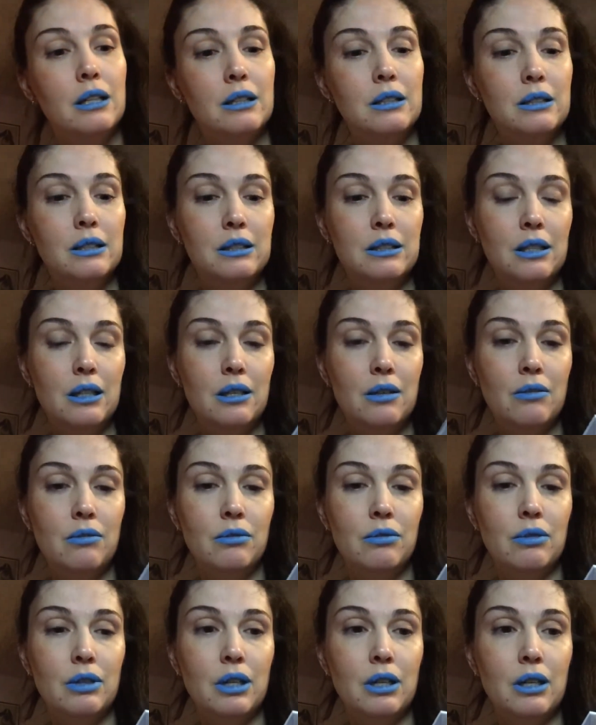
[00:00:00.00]
instead of
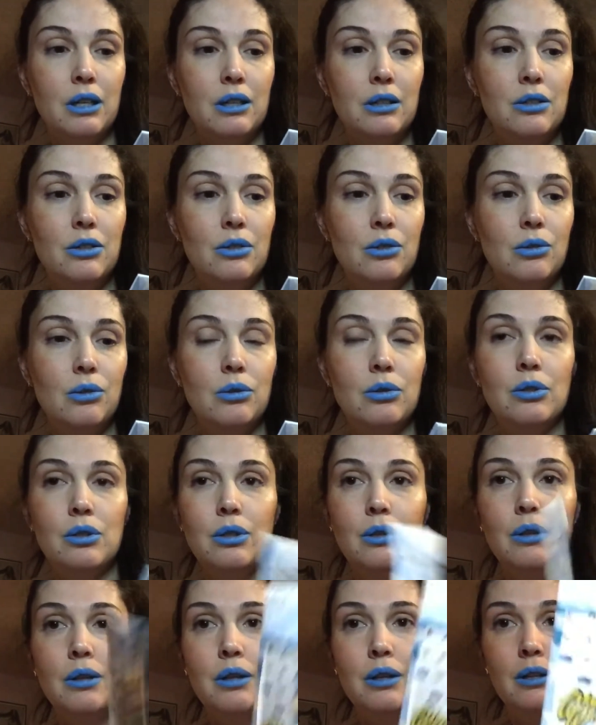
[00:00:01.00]
uh,
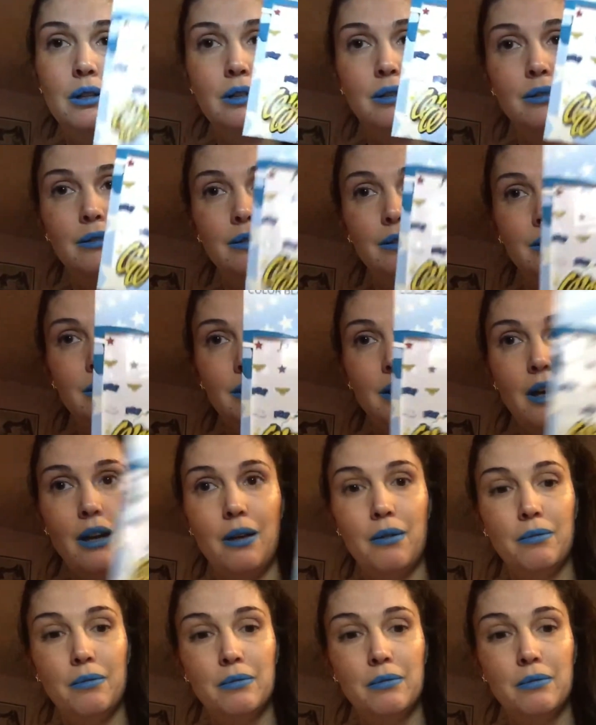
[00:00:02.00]
use. Yeah.